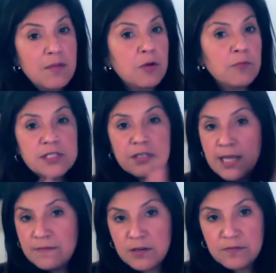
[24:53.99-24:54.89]
but we still
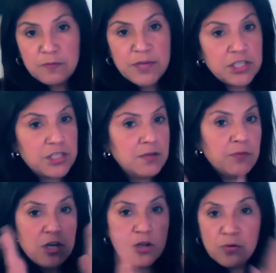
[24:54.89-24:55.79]
have their information.
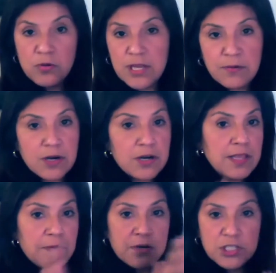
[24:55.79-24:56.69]
We know who they were.
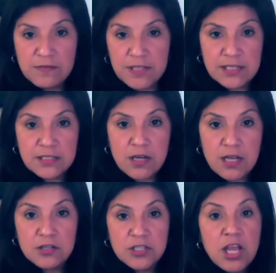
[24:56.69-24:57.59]
They were Achieve Atlanta
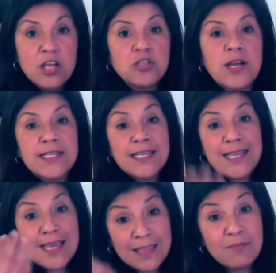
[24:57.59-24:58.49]
scholars, trying to
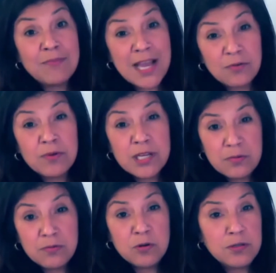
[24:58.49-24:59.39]
get them back
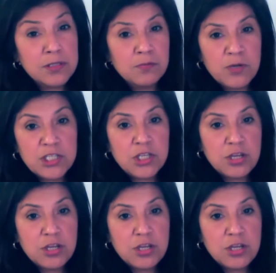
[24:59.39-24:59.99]
re-enrolled, which